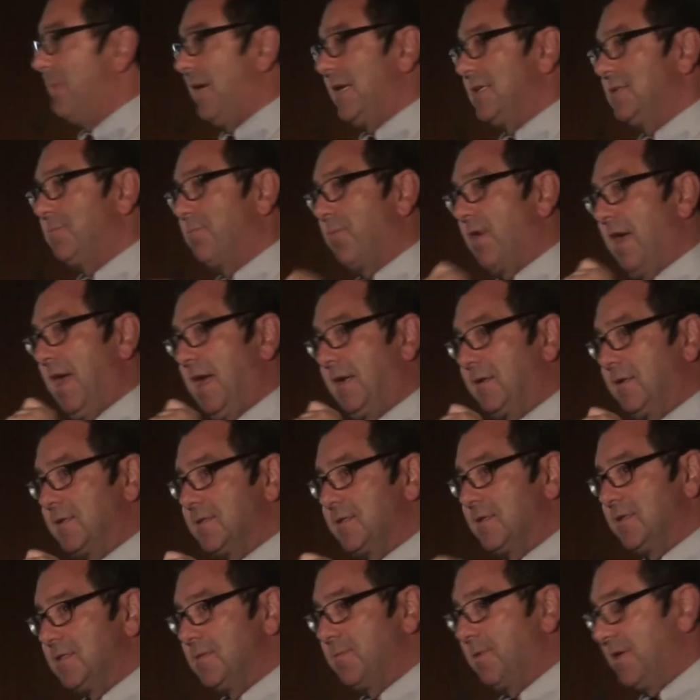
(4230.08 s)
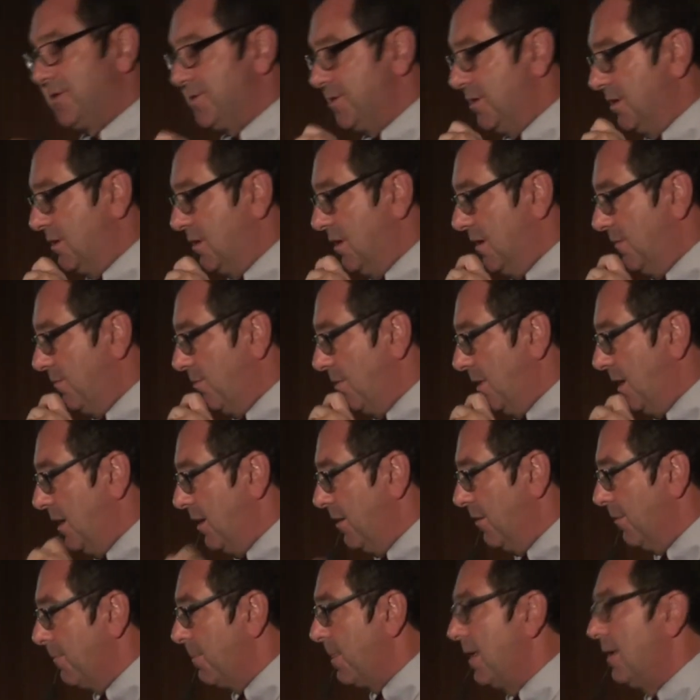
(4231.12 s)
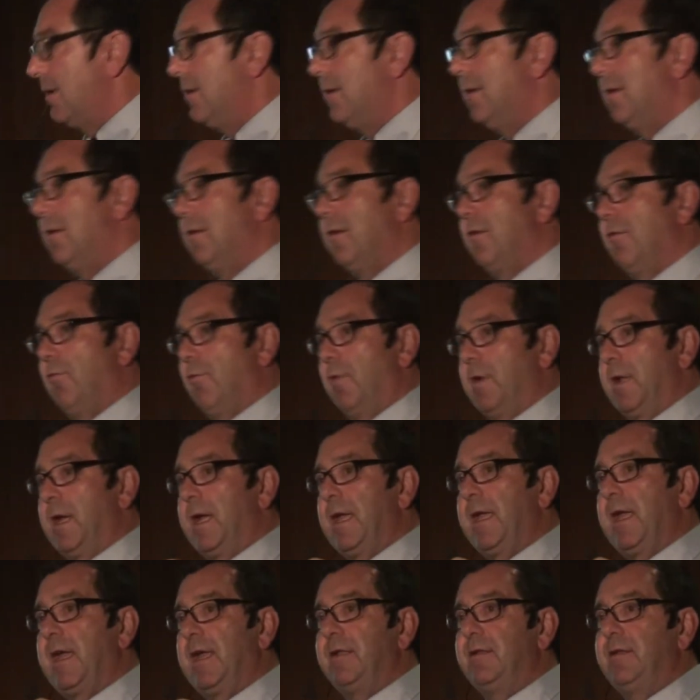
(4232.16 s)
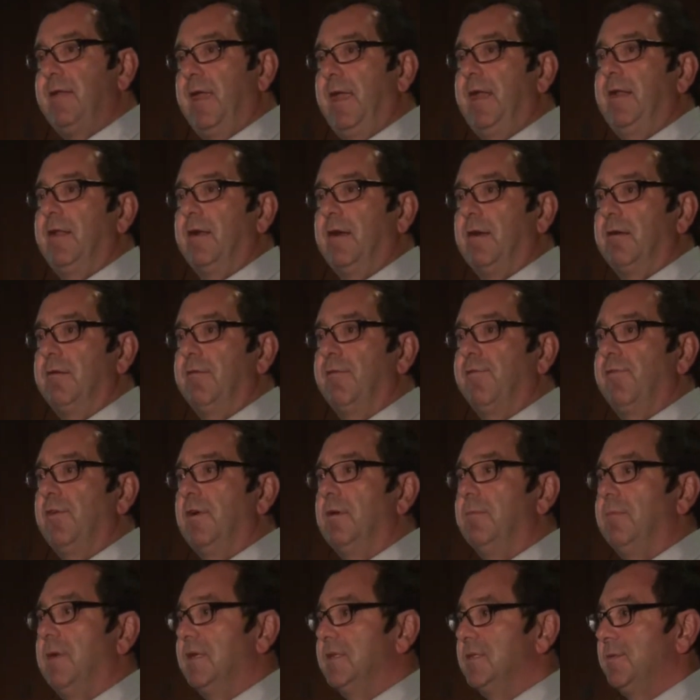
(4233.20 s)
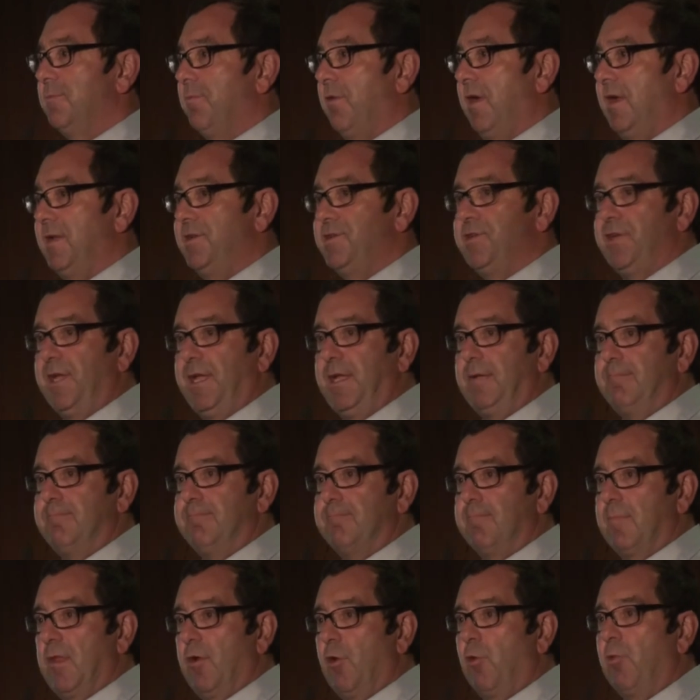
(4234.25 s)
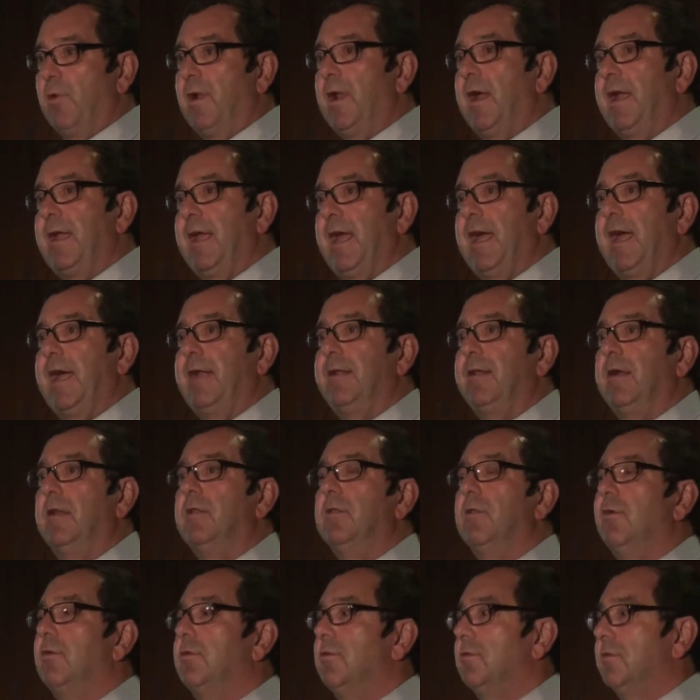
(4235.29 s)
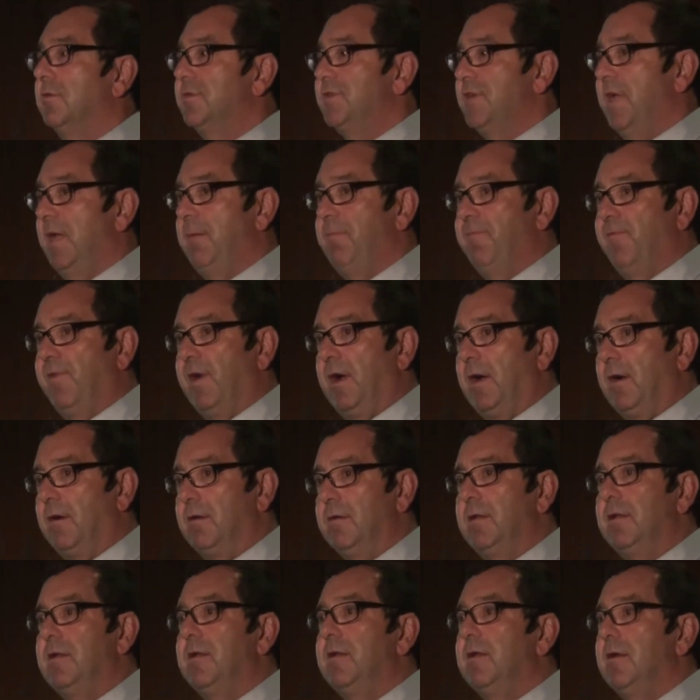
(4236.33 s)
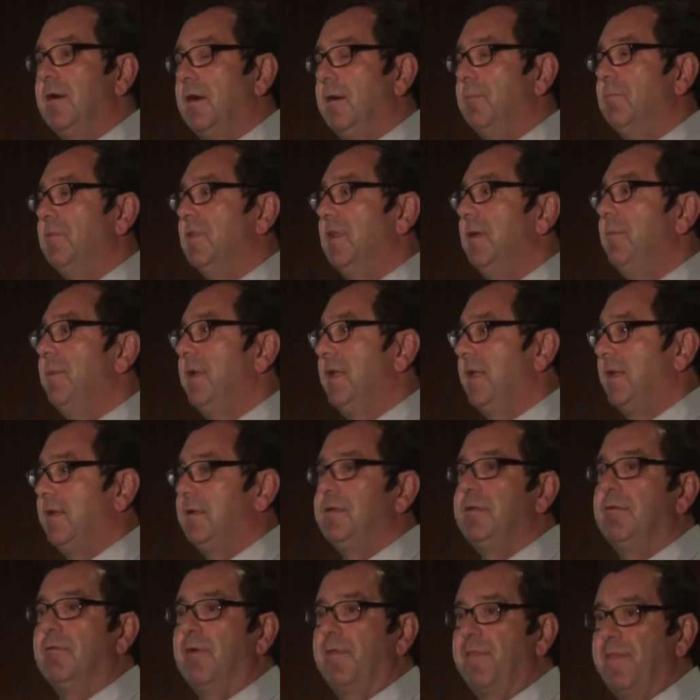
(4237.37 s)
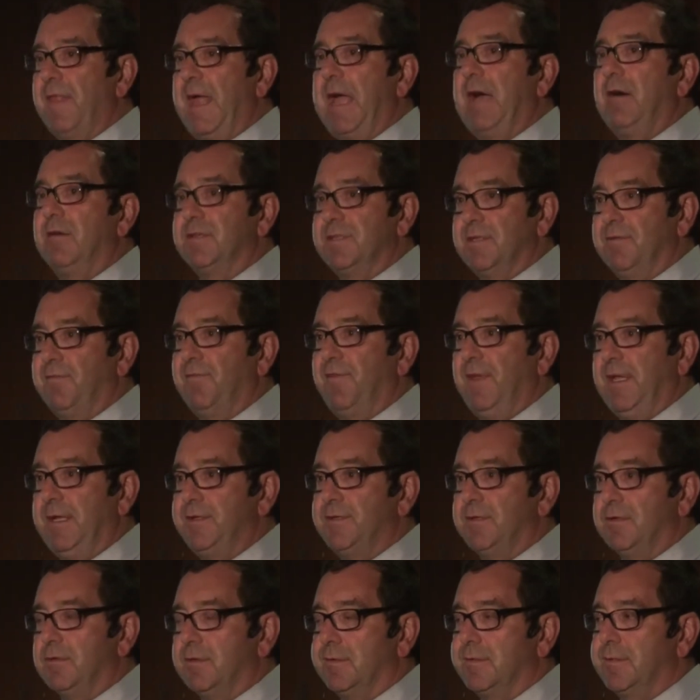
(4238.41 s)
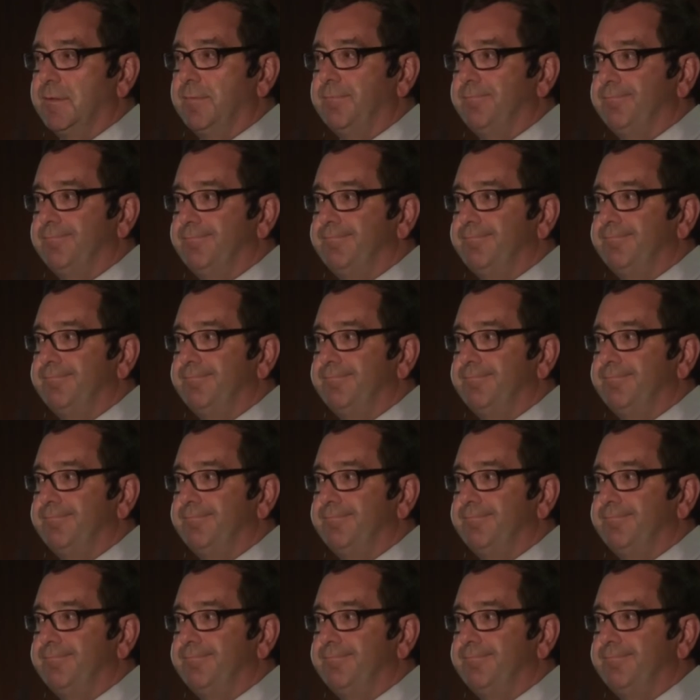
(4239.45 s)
in best practices, but I should cover it here. When I add data from a spreadsheet or when I add a local shapefile, I'm limited to 1,000 features.